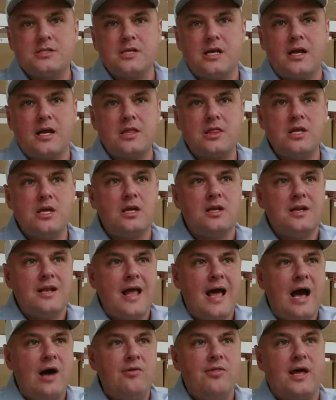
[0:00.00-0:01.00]
and I think
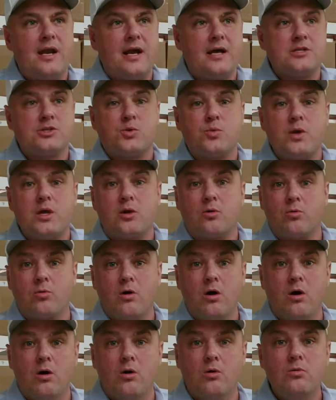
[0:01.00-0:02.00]
now that as we
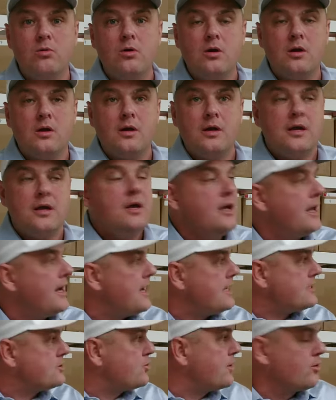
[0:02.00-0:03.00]
grow, and
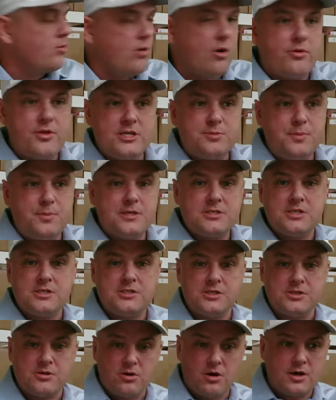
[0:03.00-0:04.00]
as we grow this business,
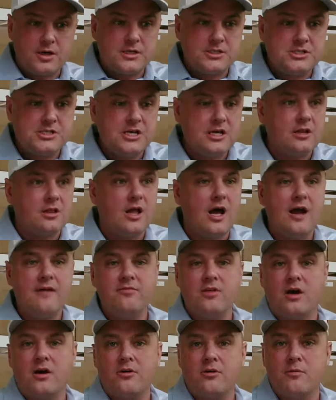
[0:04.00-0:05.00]
and you're all going to see it live,
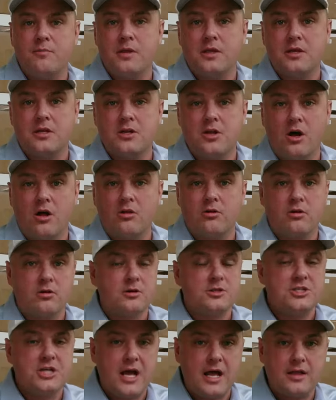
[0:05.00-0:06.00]
the $100 million
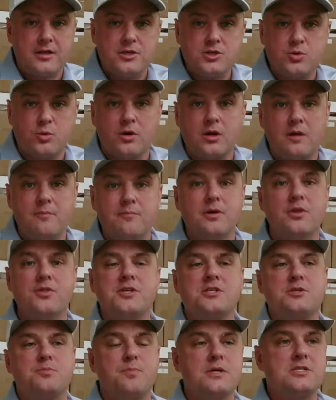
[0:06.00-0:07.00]
challenge, we're going to build
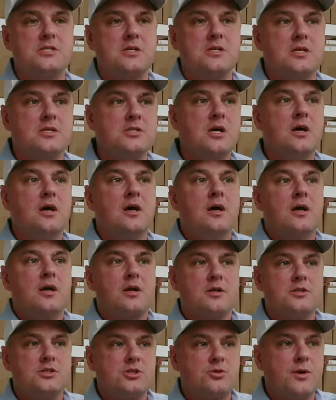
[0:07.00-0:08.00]
this business.
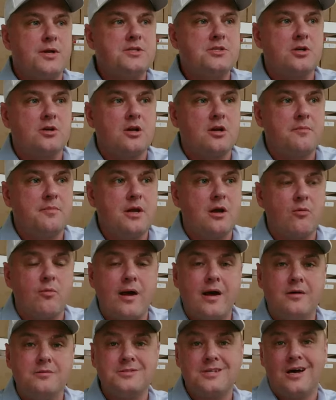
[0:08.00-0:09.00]
Constraints are going to be
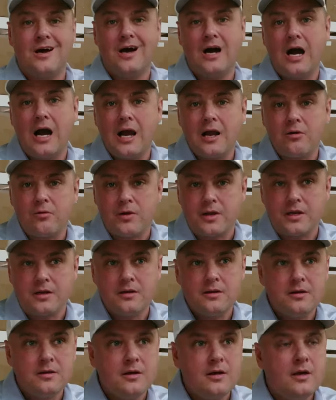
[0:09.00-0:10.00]
around hiring.
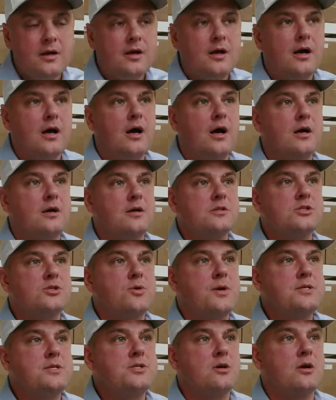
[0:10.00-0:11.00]

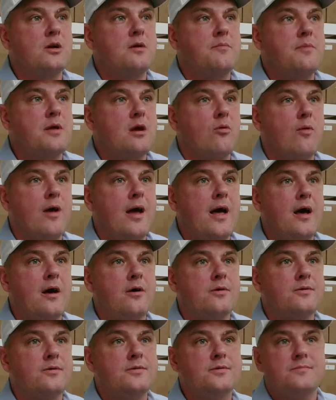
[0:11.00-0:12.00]
Constraints are going to be
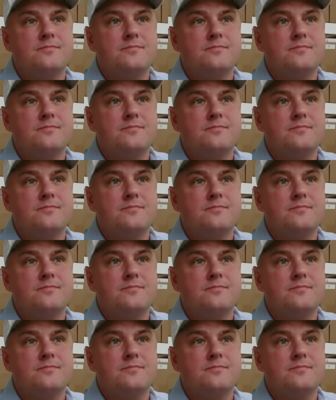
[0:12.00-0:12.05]
around,